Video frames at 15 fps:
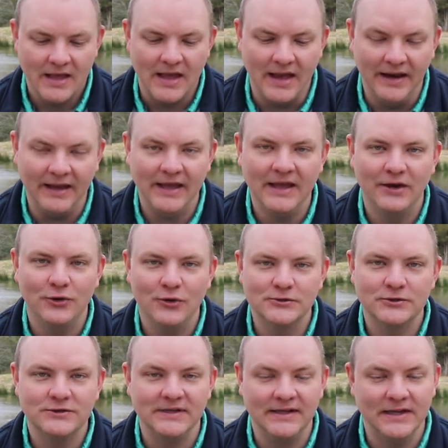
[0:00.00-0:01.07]
And again, those
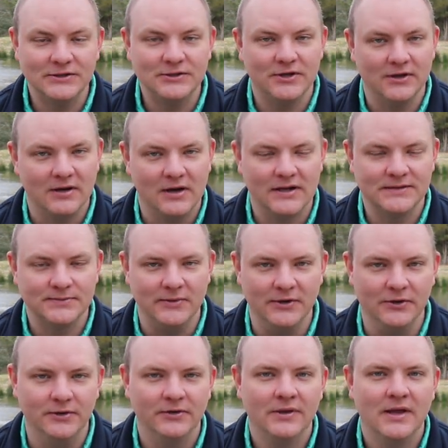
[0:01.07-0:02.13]
are to get you to the
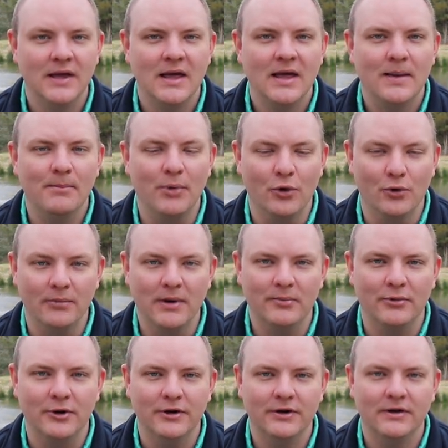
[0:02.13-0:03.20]
hospital. But
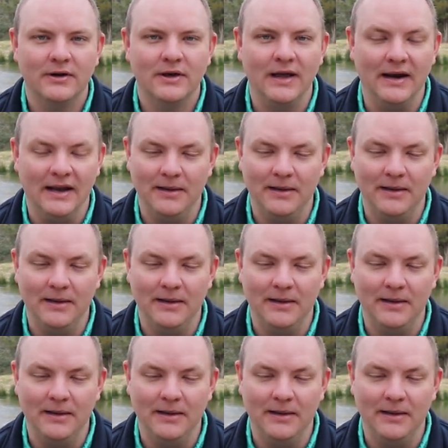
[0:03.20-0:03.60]
remember, an